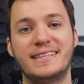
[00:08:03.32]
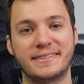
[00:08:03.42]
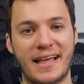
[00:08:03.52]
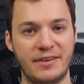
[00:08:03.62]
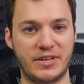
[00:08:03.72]
its
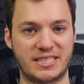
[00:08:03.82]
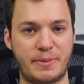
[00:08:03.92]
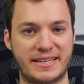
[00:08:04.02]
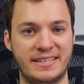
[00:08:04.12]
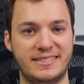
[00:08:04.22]
life
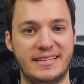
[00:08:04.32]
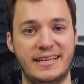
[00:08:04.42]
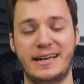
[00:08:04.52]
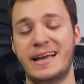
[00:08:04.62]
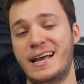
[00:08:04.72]

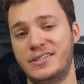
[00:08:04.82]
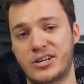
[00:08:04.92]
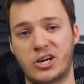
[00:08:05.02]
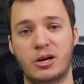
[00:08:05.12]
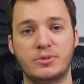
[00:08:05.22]
expectancy in
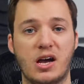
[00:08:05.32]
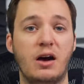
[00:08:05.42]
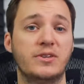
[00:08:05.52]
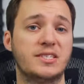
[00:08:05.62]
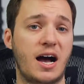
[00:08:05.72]
terms
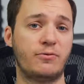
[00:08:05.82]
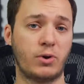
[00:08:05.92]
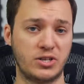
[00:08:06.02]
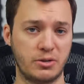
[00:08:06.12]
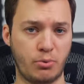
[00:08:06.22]
of
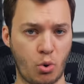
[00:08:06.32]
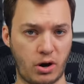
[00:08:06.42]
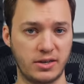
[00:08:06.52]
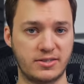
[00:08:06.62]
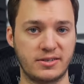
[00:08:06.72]
software
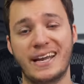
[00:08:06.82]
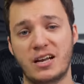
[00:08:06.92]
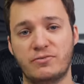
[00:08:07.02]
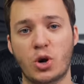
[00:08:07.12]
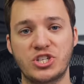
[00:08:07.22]
support. And
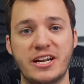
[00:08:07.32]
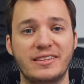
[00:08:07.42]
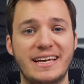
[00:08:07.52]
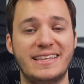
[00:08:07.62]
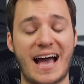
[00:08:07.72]

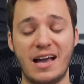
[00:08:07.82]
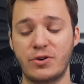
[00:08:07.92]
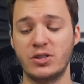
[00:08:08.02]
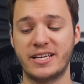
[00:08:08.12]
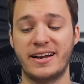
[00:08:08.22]
unfortunately, the
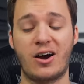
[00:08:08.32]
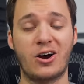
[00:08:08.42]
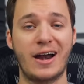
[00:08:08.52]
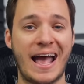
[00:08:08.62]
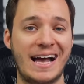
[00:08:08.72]
iPhone
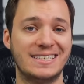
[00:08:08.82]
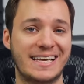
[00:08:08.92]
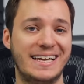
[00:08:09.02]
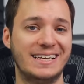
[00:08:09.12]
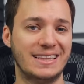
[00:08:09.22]
10R has
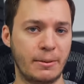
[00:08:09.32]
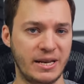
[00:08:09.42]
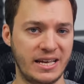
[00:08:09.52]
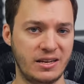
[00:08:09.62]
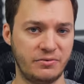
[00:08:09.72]
a
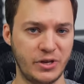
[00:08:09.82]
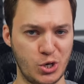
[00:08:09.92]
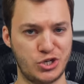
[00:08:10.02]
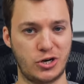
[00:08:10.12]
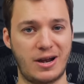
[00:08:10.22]
limited
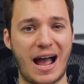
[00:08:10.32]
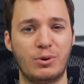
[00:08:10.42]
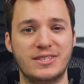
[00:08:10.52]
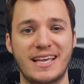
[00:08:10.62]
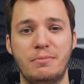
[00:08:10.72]
future. I
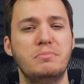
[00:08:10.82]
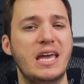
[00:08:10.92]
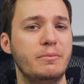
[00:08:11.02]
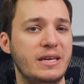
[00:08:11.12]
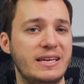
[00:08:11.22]
would say
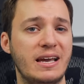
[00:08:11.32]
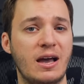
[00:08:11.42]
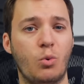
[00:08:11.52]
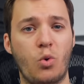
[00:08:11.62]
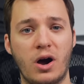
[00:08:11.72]
maybe
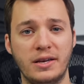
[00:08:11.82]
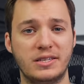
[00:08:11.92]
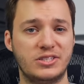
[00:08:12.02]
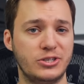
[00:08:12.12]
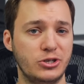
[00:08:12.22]
one
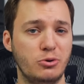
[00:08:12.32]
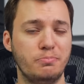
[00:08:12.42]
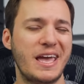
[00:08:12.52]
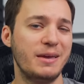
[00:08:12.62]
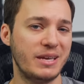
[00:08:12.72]
to two,
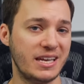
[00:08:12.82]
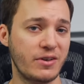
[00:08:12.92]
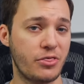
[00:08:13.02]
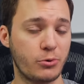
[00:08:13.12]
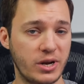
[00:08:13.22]
maybe
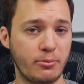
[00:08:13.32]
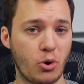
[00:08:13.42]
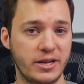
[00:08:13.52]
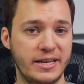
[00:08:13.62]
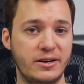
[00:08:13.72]
even three
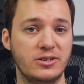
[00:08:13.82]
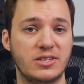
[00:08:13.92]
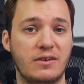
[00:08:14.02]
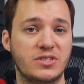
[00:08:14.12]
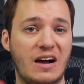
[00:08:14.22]
more years
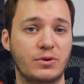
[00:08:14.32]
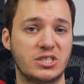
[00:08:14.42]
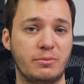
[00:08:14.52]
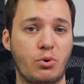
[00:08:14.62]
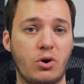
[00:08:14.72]
of software
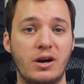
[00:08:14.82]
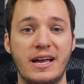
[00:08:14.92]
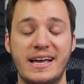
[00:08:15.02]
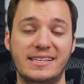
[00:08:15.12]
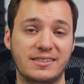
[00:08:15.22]

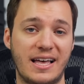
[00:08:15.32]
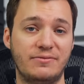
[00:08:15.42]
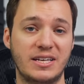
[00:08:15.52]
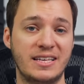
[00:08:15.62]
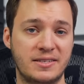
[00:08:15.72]
support is
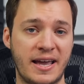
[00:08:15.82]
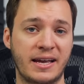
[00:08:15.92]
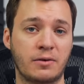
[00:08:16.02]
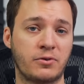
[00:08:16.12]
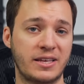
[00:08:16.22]
left in the
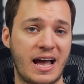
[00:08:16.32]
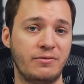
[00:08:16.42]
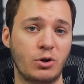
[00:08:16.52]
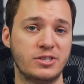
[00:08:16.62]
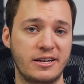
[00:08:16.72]
tank for the
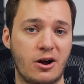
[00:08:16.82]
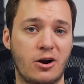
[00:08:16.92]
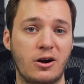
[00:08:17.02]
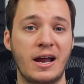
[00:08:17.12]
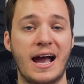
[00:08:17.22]
iPhone
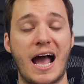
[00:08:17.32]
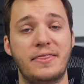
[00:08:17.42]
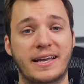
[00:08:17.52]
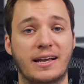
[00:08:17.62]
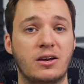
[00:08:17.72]
10R. I
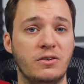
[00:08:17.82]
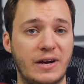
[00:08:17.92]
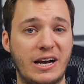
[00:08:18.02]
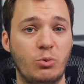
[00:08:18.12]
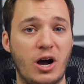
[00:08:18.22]
think it could
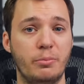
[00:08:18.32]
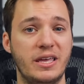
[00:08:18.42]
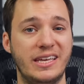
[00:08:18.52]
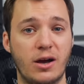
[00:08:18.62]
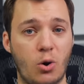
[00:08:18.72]
very well
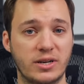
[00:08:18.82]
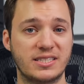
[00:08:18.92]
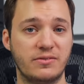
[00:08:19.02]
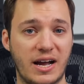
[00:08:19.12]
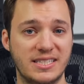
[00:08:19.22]
be the
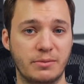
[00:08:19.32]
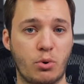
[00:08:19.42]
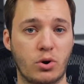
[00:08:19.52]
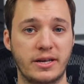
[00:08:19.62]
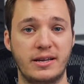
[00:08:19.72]
oldest device
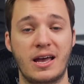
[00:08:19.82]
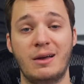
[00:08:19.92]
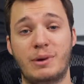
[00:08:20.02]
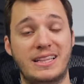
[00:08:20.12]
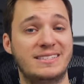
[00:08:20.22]
supported
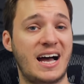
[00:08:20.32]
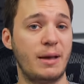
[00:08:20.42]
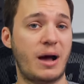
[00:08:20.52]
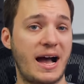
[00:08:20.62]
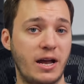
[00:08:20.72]
by the
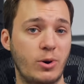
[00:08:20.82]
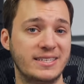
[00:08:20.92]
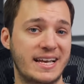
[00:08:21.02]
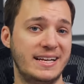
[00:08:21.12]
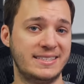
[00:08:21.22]
time
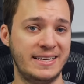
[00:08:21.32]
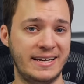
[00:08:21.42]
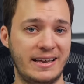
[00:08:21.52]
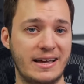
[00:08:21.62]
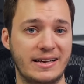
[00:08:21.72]
iOS
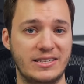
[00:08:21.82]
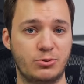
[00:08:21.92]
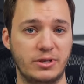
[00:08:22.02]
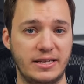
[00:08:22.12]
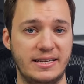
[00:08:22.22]
18 gets
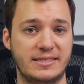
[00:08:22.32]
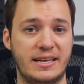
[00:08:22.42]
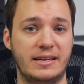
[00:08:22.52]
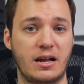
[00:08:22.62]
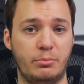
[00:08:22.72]
released
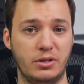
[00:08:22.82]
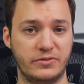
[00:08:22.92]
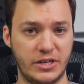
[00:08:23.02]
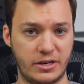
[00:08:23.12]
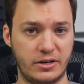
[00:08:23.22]
in a couple
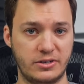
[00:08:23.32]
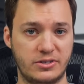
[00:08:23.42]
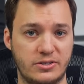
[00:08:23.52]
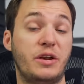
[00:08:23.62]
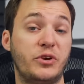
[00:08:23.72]
of
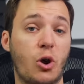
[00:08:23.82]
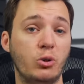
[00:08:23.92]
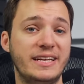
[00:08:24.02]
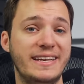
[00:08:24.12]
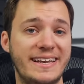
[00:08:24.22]
years. But if you're
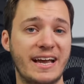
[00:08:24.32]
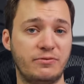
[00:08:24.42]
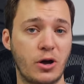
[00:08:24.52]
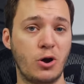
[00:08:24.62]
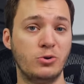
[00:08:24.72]
only needing a
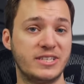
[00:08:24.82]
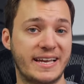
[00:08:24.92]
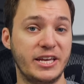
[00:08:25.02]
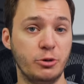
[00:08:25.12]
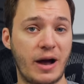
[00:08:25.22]
phone to
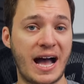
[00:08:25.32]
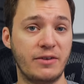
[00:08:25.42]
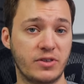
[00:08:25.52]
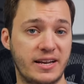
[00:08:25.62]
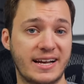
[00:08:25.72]
get you by
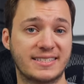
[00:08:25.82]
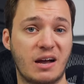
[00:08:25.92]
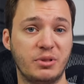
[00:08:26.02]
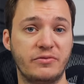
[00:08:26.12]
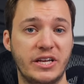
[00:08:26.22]
for the next
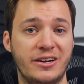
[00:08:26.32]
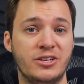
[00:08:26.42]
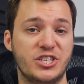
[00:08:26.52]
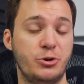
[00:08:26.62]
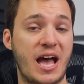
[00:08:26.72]
couple of
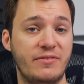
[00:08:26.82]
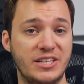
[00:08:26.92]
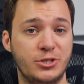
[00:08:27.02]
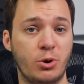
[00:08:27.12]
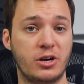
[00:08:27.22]
years and you have a
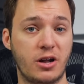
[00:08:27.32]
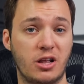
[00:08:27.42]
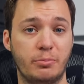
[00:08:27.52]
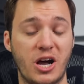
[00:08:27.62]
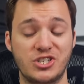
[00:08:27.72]

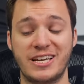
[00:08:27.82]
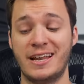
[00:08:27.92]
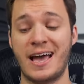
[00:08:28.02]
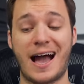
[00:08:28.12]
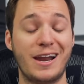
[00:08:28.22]
$200
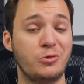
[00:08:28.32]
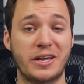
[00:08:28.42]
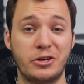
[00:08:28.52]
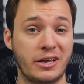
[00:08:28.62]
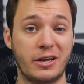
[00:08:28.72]
budget, I don't
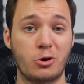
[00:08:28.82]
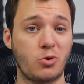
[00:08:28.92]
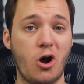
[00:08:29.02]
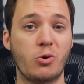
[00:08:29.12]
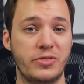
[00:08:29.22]
think you can go
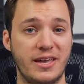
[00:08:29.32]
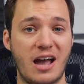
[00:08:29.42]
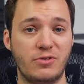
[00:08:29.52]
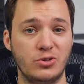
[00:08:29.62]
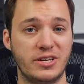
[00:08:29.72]
wrong with the
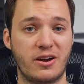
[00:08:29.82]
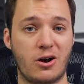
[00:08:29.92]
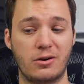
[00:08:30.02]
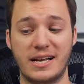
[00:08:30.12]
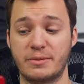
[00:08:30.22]
iPhone
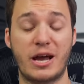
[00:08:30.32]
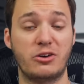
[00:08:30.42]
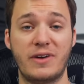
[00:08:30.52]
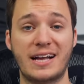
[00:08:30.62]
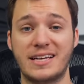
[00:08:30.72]
10R. As a matter
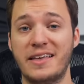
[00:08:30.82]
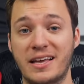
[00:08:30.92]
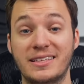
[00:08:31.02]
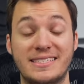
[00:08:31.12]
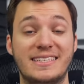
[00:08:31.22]
of fact, I
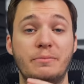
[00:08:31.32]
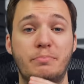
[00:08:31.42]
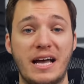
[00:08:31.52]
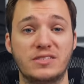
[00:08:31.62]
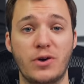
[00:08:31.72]
think this is the
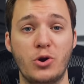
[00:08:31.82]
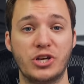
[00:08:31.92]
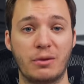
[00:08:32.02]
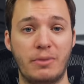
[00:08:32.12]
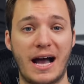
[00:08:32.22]
best phone
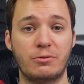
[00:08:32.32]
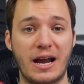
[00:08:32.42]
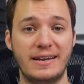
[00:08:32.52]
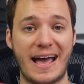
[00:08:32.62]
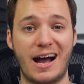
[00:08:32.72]
you can buy
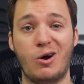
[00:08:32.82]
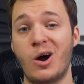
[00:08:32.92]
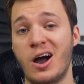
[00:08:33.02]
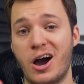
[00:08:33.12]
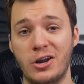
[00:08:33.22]
right
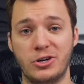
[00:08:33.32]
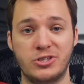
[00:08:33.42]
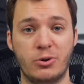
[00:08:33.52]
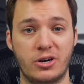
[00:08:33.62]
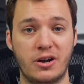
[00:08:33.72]
now under
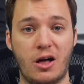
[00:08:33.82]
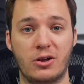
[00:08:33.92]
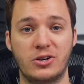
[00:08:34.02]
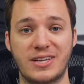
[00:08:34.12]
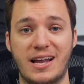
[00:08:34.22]

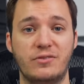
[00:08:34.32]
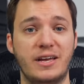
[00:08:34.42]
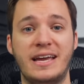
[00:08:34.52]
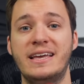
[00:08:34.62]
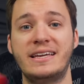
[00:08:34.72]
$200 out of
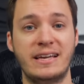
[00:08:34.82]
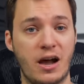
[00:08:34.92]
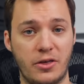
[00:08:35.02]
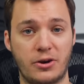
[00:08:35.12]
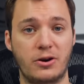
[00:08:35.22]
any
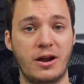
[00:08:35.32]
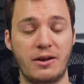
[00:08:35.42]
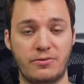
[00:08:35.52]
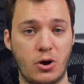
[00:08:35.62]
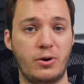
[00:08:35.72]
other
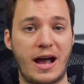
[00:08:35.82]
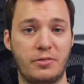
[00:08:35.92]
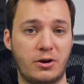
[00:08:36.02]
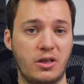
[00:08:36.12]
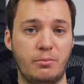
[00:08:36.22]
phone phone
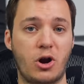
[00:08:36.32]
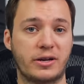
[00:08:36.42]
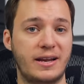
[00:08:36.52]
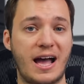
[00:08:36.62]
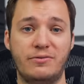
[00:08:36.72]
out there on the
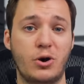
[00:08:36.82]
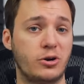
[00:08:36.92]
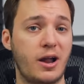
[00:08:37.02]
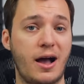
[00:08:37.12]
market, iPhone or